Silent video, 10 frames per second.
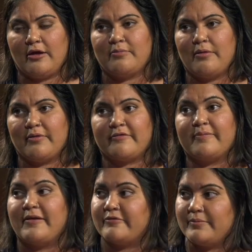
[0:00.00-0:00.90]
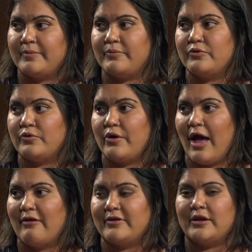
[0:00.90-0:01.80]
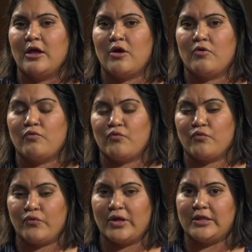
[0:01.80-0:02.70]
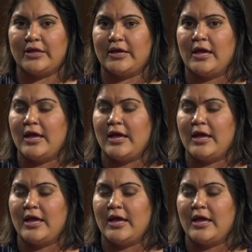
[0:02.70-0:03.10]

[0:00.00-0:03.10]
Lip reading: on public space, so people who are having really